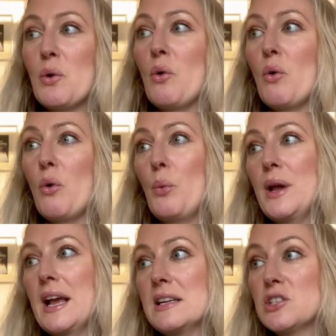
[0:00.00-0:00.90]
or
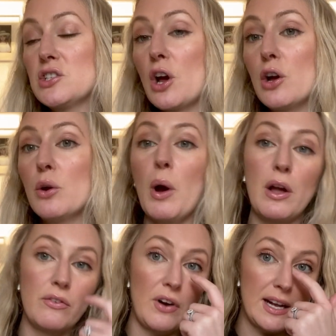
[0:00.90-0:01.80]
we get so
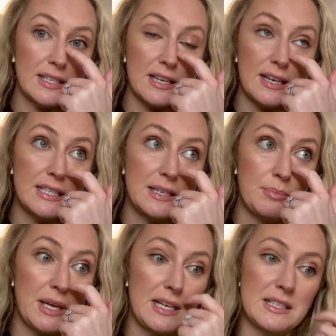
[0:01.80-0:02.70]
overexcited
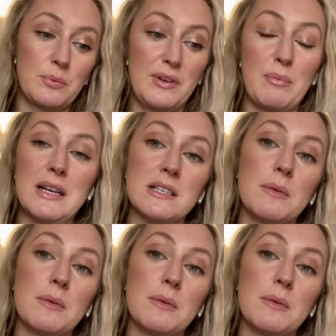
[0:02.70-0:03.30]
because we've met